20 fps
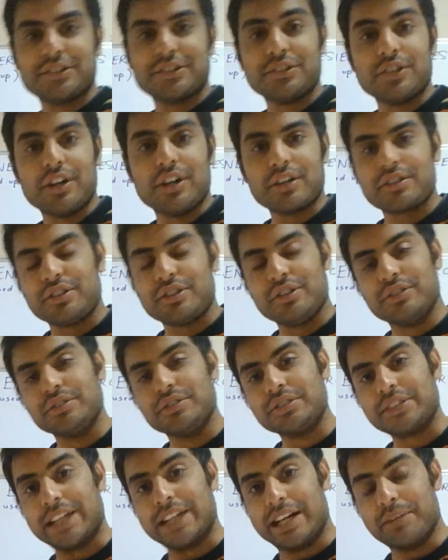not
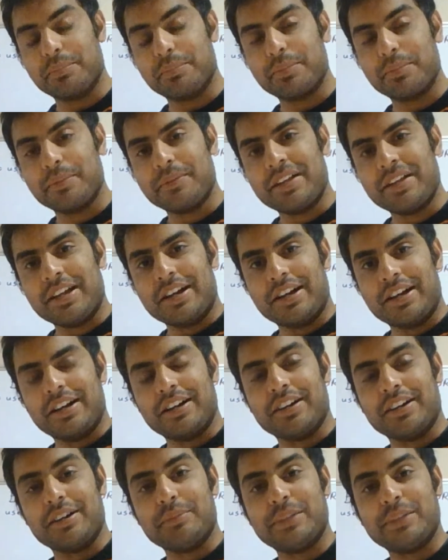used up.
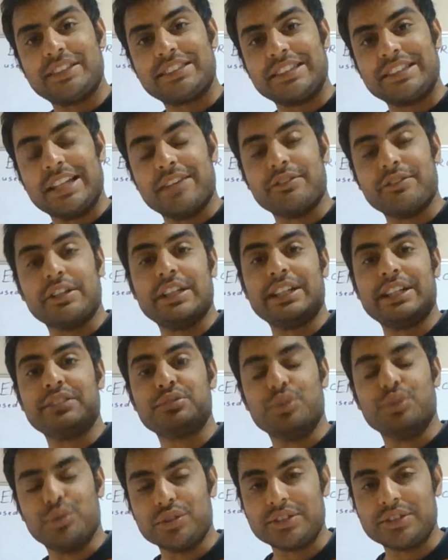It's never
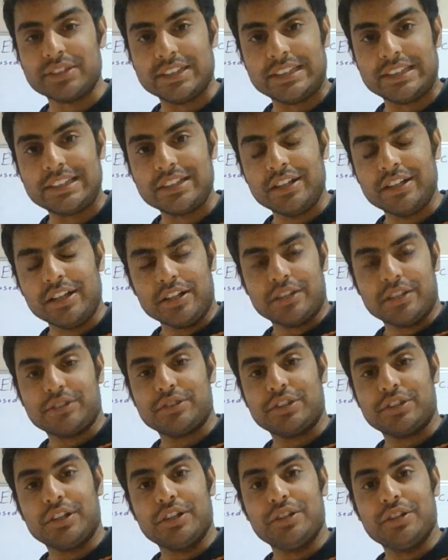exhausted.
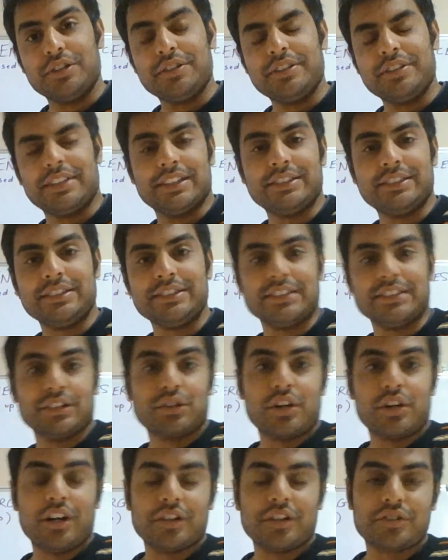So this is in
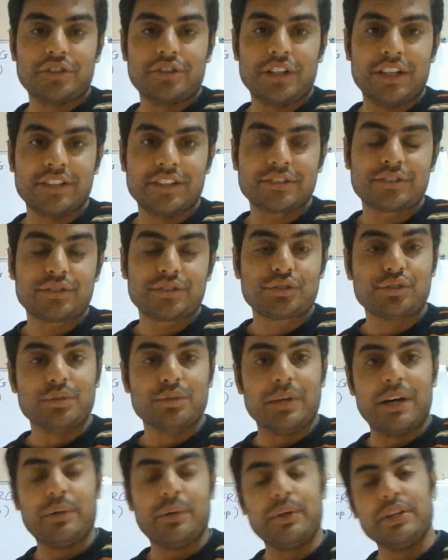contrast to
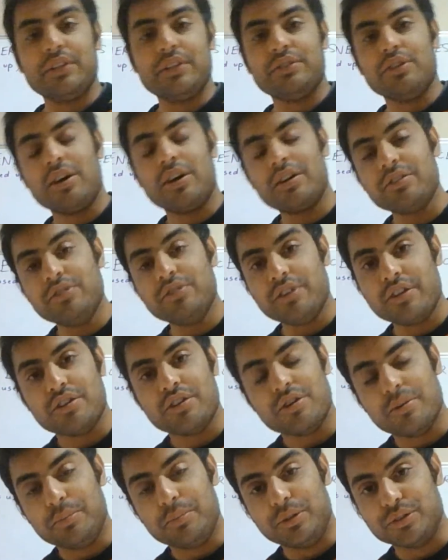our
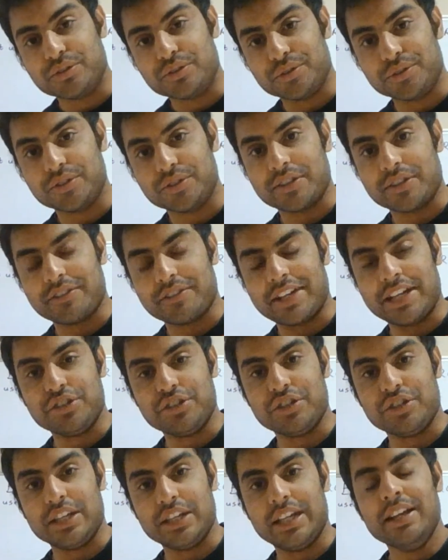non-renewable sources of
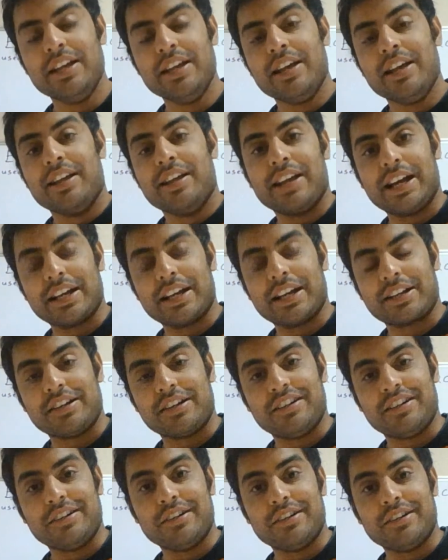energy like
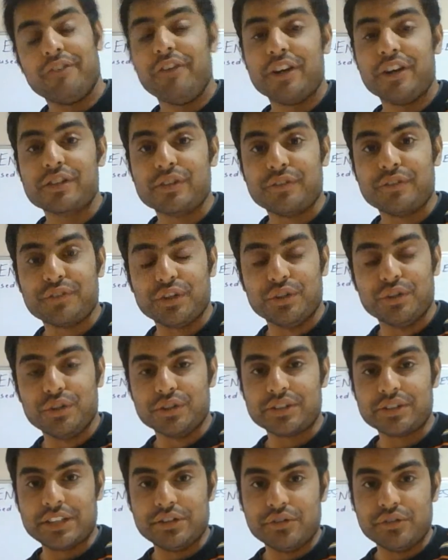the fossil
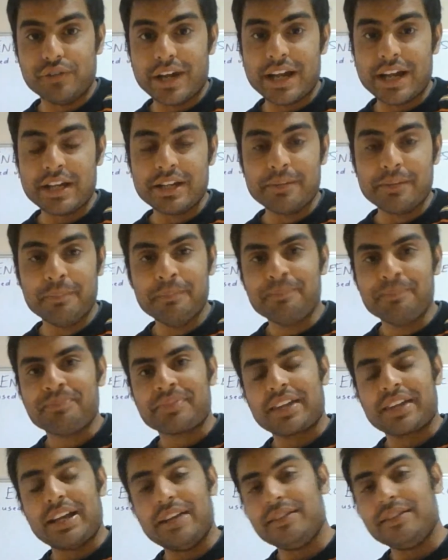fuels and uranium.
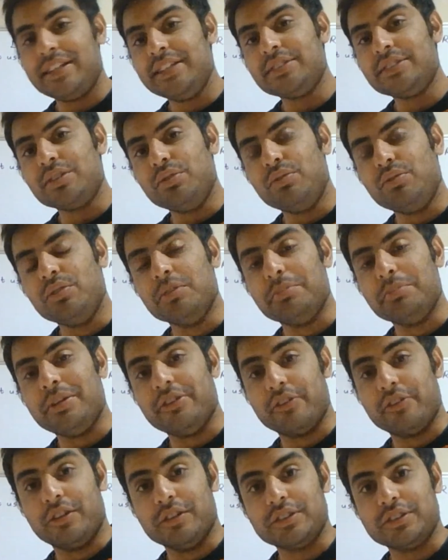And these are all
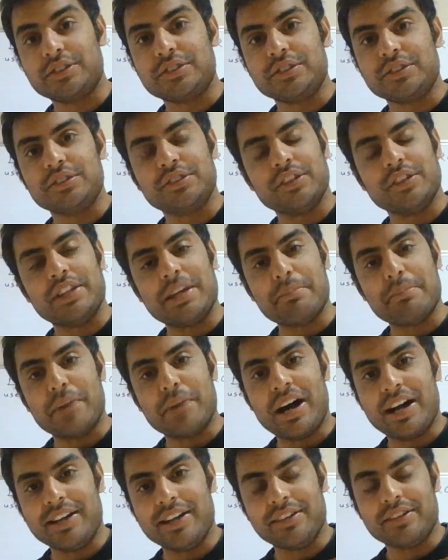minerals. So they're
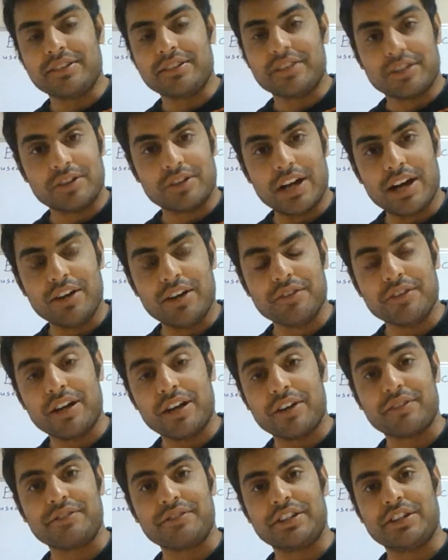mined at the ground,
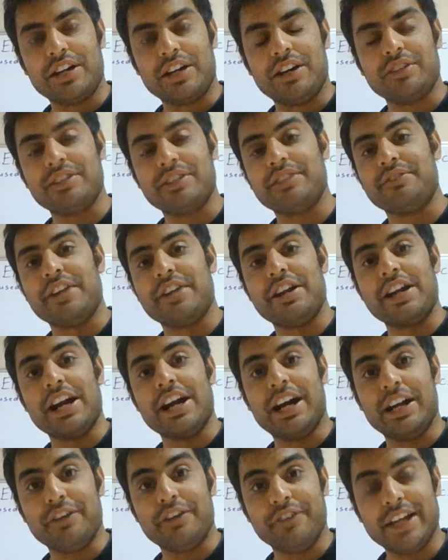out of the ground at a very
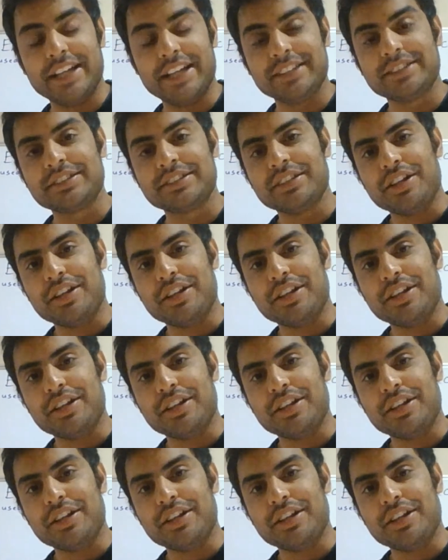high rate,